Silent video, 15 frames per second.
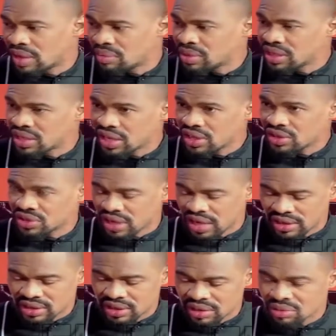I mean, he
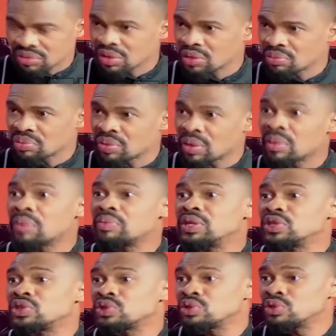said
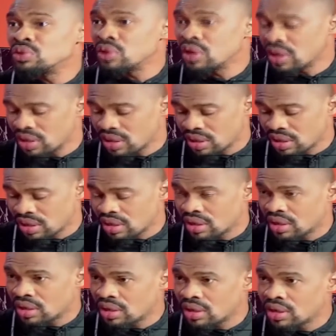probably
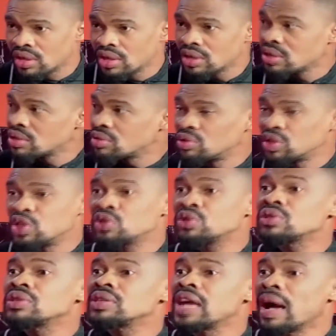to
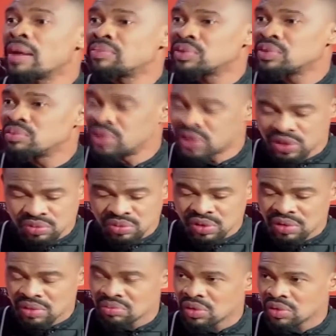reduce the gap
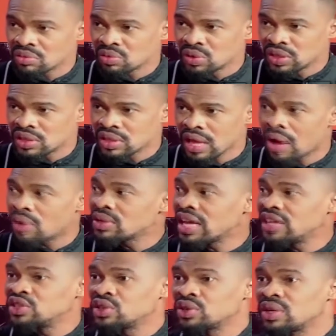with how
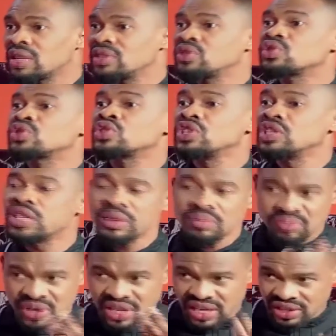Nigerians see
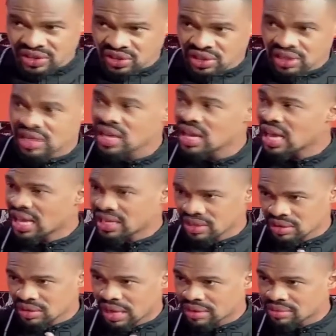BSc at
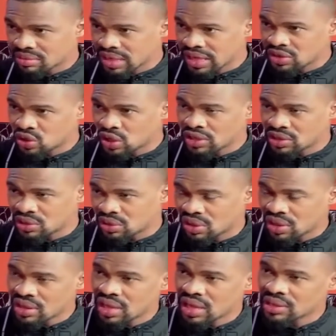HN. Do you
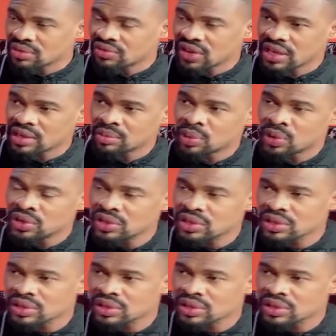think that's a valid point?